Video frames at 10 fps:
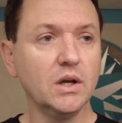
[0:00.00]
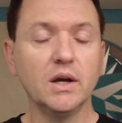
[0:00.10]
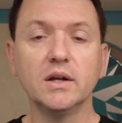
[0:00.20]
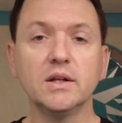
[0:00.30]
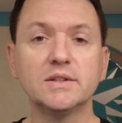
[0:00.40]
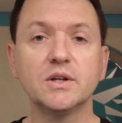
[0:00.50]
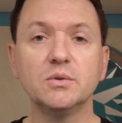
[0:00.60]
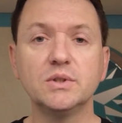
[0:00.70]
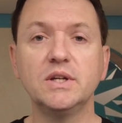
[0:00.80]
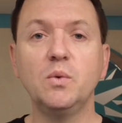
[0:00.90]
Let's
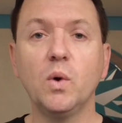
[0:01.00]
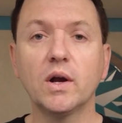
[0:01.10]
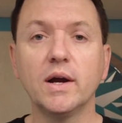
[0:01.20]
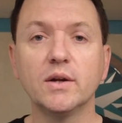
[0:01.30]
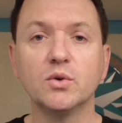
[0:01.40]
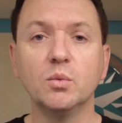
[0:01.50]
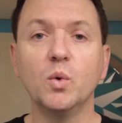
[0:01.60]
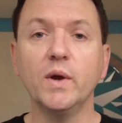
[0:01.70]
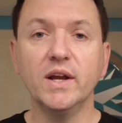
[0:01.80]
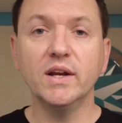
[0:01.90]
go see what kind of
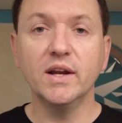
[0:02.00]
trouble we need